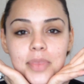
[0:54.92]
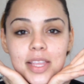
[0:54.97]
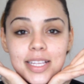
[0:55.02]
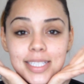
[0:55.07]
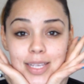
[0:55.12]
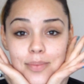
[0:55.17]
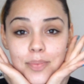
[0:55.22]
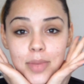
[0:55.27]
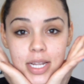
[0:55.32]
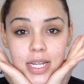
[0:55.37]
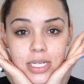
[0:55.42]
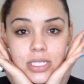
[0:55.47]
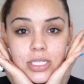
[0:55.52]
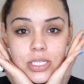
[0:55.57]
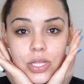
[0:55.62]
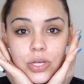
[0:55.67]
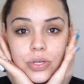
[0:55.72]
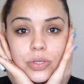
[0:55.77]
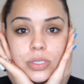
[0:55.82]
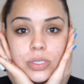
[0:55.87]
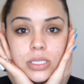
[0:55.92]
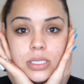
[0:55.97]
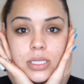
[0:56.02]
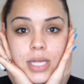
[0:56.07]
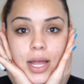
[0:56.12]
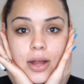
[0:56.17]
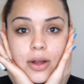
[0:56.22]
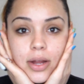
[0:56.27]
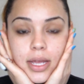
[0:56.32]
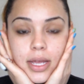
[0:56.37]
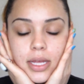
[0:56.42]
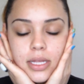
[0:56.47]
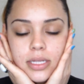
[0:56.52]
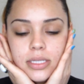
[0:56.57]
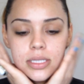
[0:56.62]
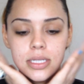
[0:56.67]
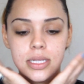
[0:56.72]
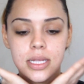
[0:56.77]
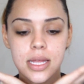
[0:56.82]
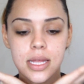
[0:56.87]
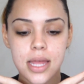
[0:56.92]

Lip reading: diminish those areas,